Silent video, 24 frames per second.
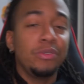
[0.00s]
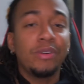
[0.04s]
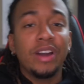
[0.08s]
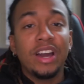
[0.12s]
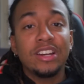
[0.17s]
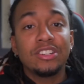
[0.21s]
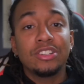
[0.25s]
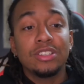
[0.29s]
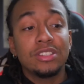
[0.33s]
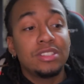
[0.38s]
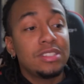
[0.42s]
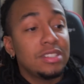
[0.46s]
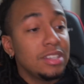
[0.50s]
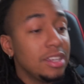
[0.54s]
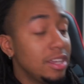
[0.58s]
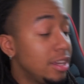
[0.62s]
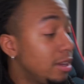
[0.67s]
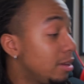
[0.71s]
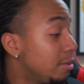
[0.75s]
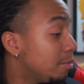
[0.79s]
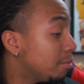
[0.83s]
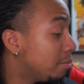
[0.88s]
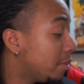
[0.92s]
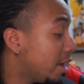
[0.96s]
You guys should
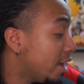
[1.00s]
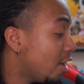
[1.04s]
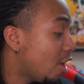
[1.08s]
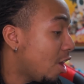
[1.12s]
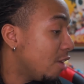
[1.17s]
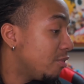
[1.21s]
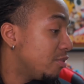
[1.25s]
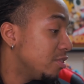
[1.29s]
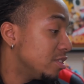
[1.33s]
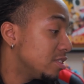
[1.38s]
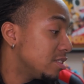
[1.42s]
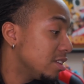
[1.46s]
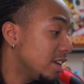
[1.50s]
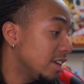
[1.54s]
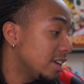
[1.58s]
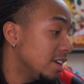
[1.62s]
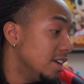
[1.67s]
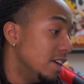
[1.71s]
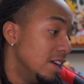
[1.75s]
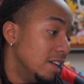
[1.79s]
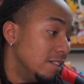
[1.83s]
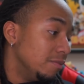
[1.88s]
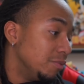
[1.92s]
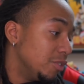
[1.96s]
see my office. Like
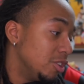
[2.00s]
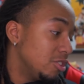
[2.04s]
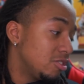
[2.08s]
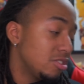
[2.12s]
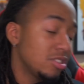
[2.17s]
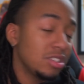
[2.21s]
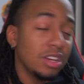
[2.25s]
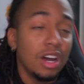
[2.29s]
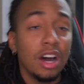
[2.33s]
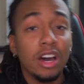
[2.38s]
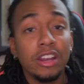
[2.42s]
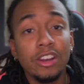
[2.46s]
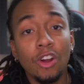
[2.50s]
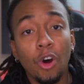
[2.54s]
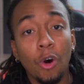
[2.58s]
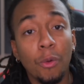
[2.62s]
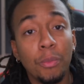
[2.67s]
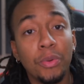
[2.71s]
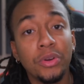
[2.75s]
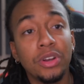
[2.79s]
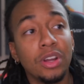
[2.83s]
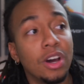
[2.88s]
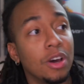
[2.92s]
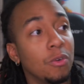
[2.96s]
there's just
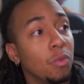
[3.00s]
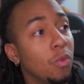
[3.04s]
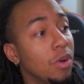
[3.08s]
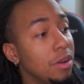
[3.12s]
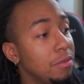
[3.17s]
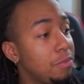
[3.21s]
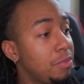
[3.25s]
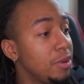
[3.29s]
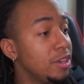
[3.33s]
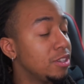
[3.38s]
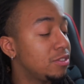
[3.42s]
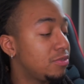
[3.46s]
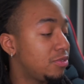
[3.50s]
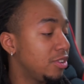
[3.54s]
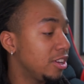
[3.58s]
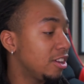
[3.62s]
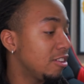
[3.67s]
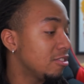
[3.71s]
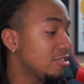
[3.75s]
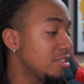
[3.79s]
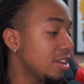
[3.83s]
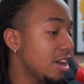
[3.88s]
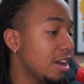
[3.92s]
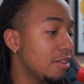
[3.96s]
unopened uh, One Piece
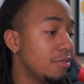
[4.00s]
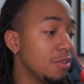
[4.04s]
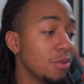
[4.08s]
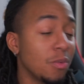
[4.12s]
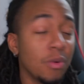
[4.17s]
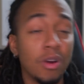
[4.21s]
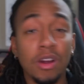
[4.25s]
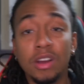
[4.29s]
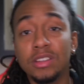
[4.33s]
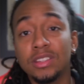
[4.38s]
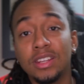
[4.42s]
figures everywhere.